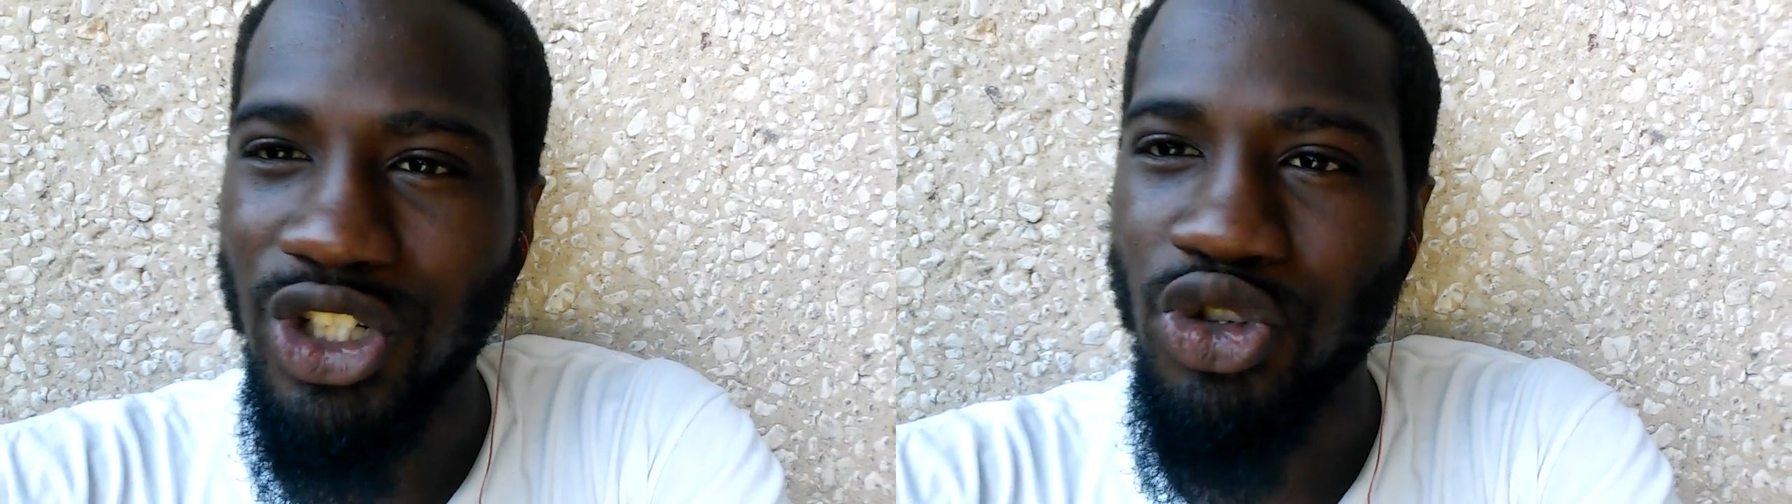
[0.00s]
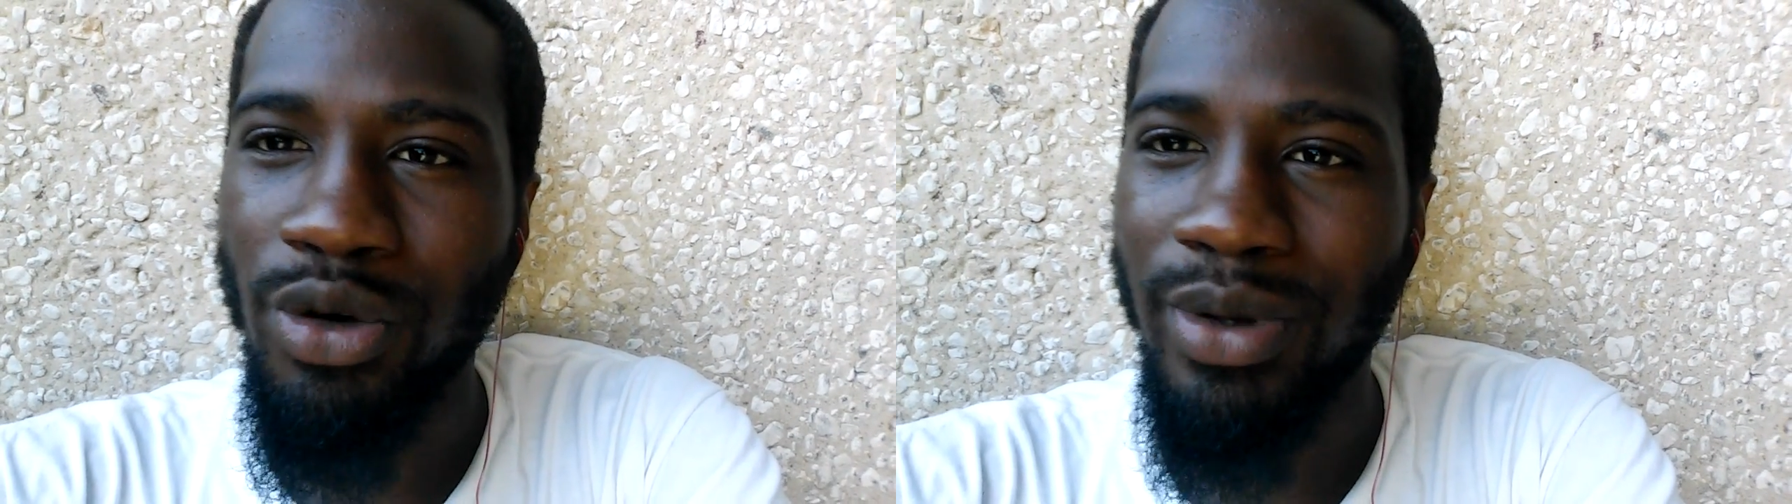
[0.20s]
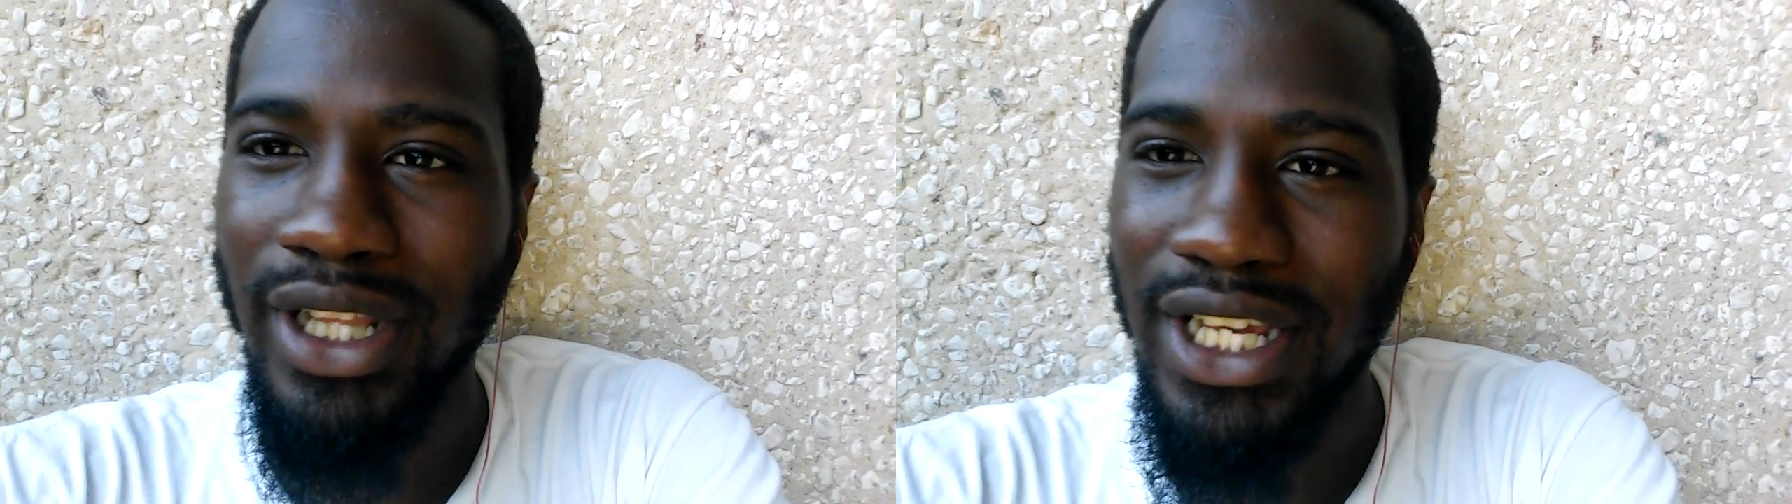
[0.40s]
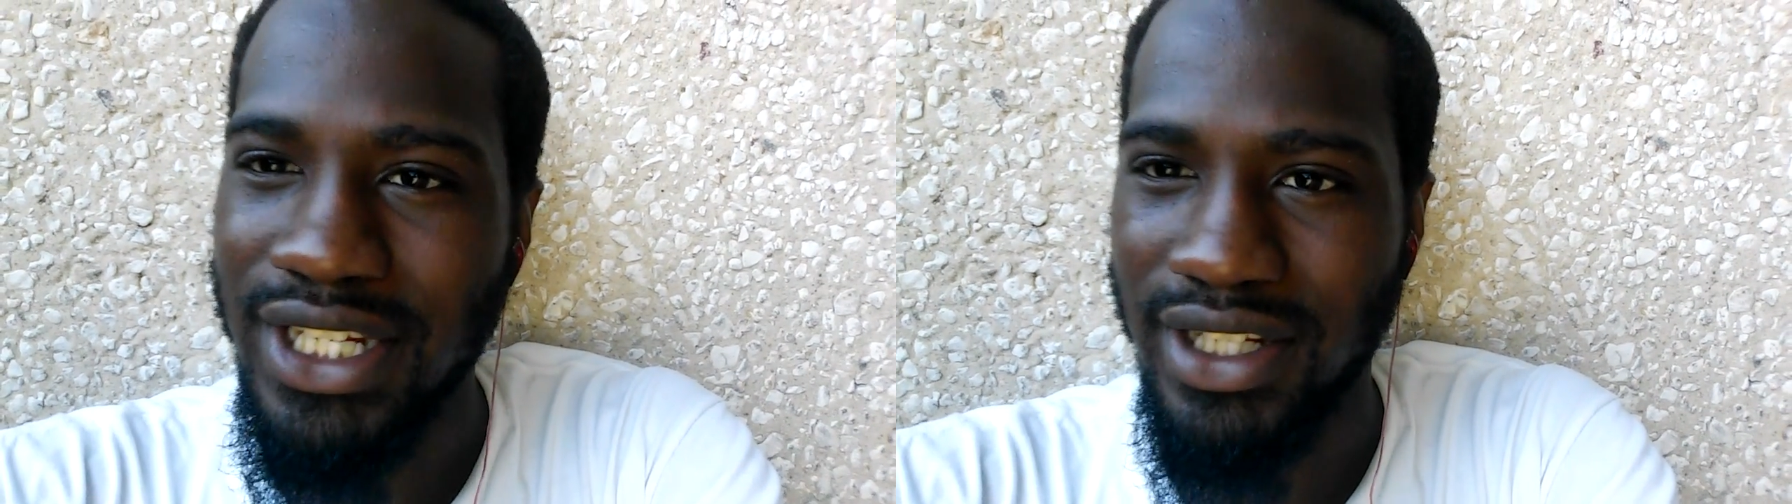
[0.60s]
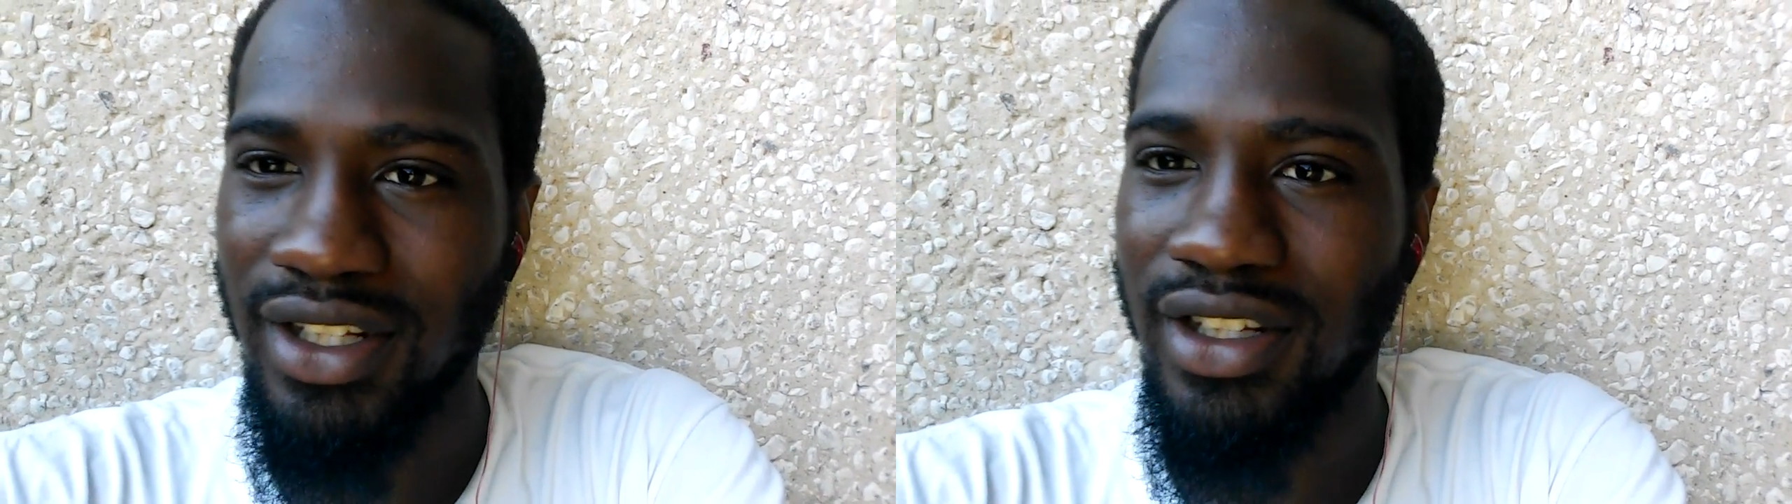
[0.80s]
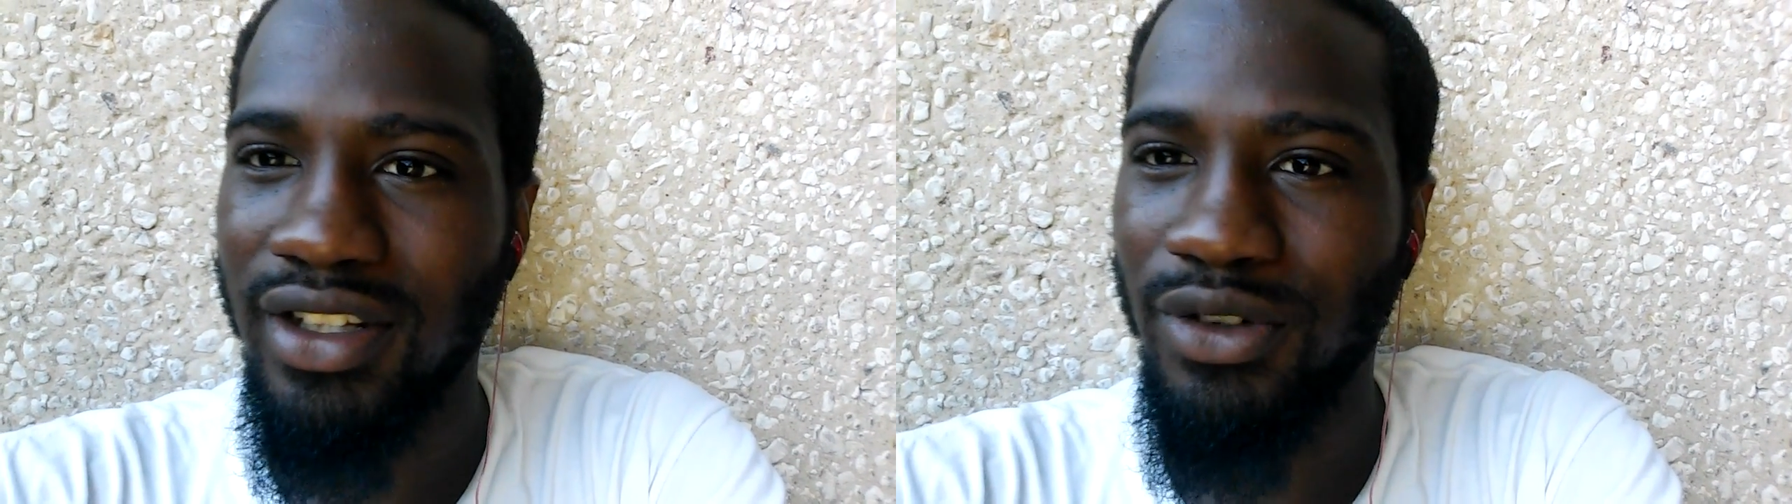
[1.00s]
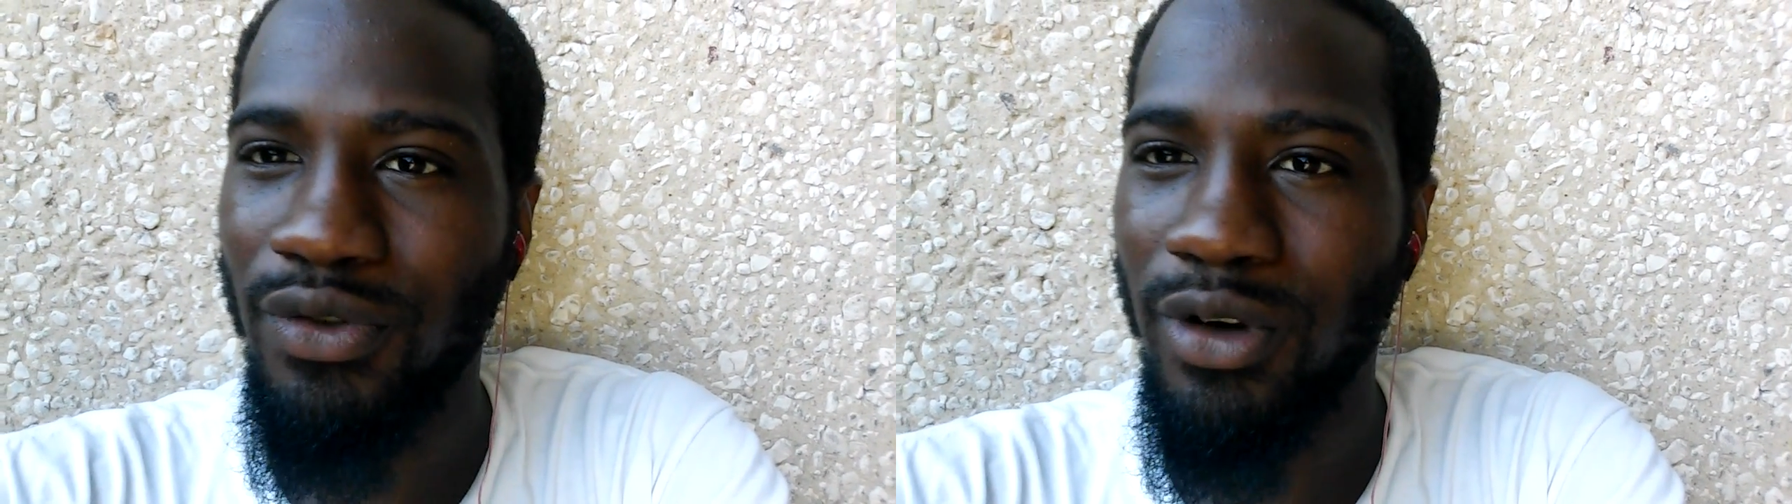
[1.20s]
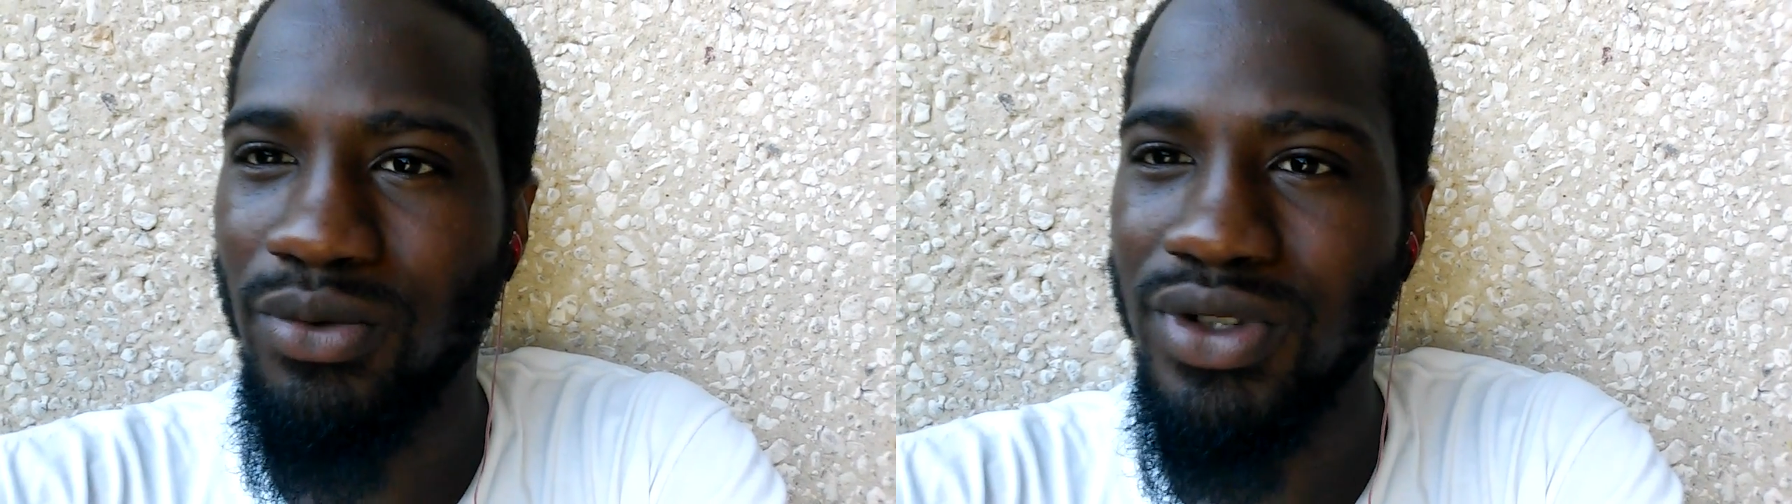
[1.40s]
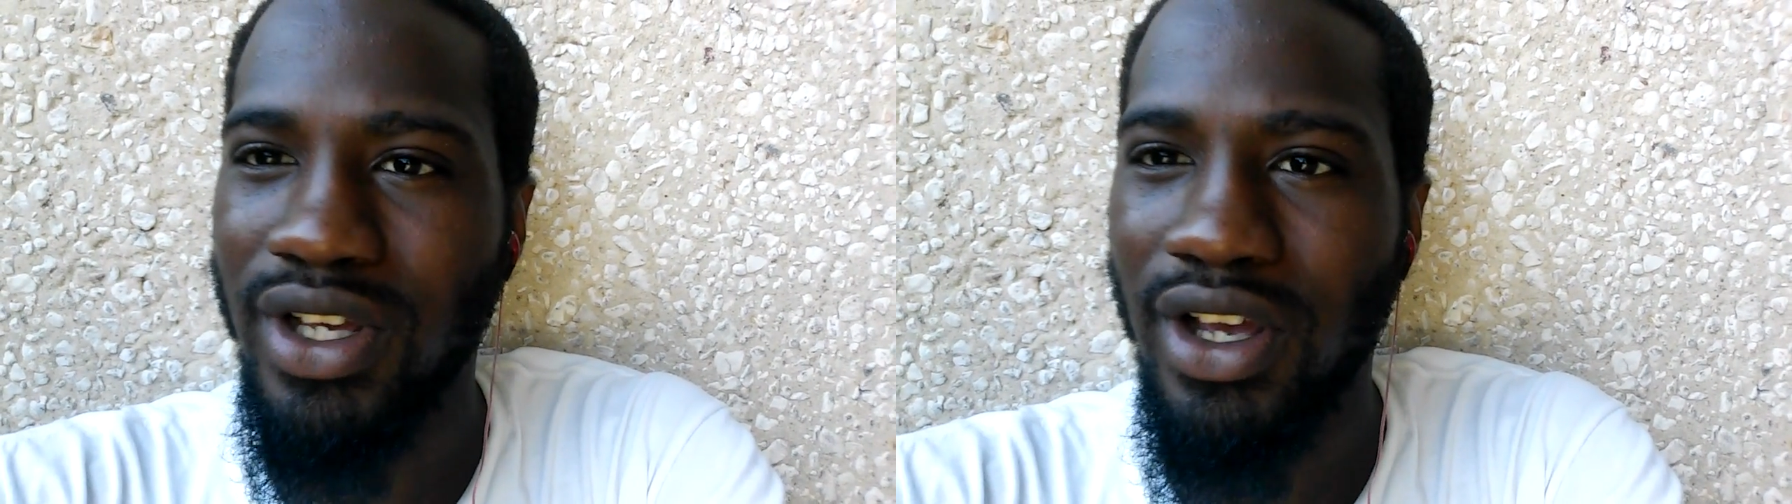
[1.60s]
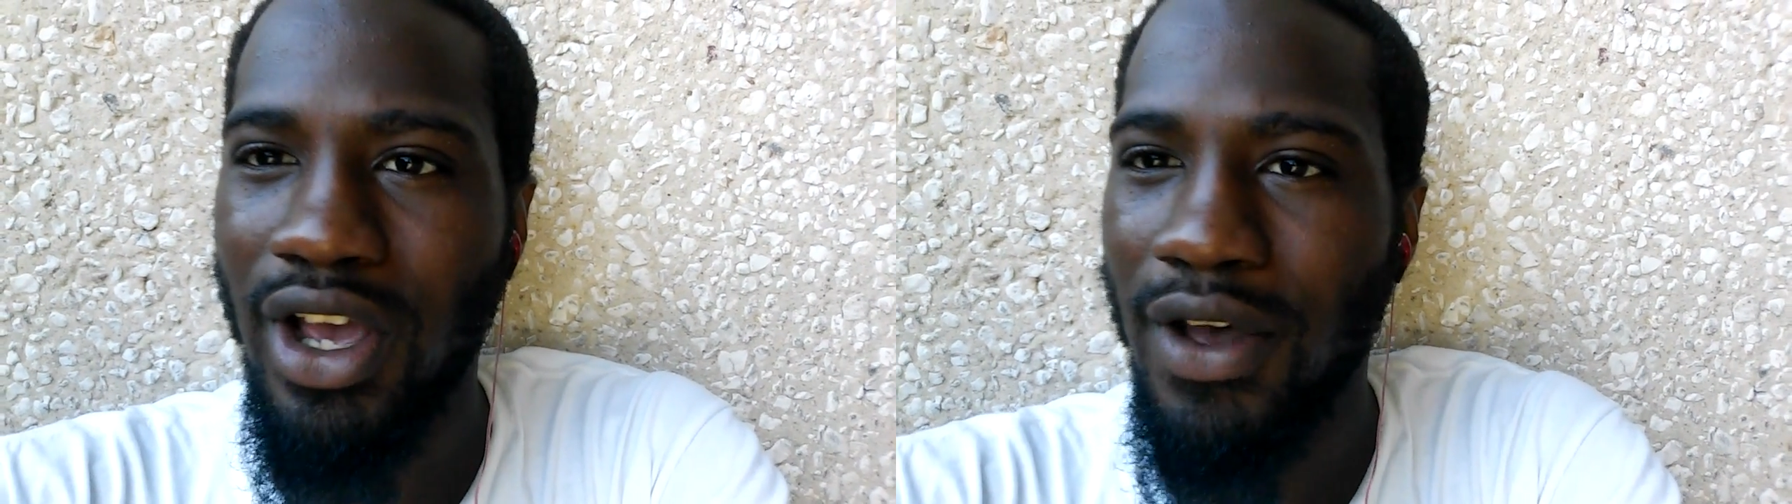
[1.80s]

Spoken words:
tribulation, you feel what I'm saying?